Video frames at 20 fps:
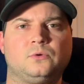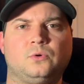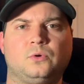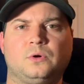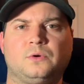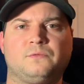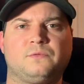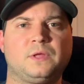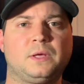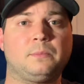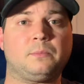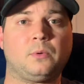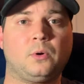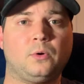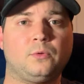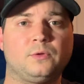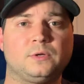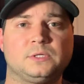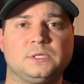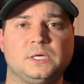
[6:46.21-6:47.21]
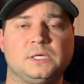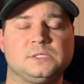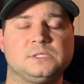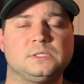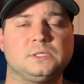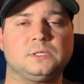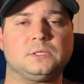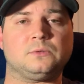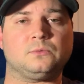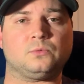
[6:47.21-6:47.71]
or if they bought the
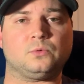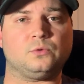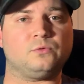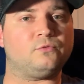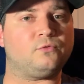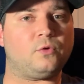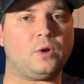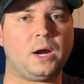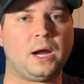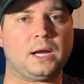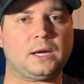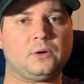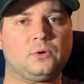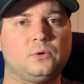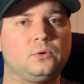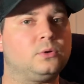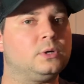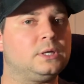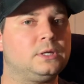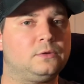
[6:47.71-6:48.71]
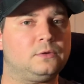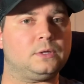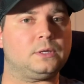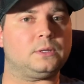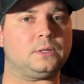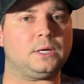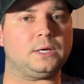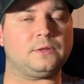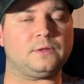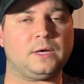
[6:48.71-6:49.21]
Tesla roof rack or anything
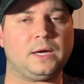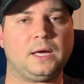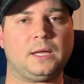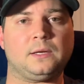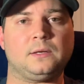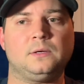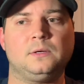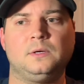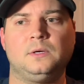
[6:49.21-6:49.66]
like that.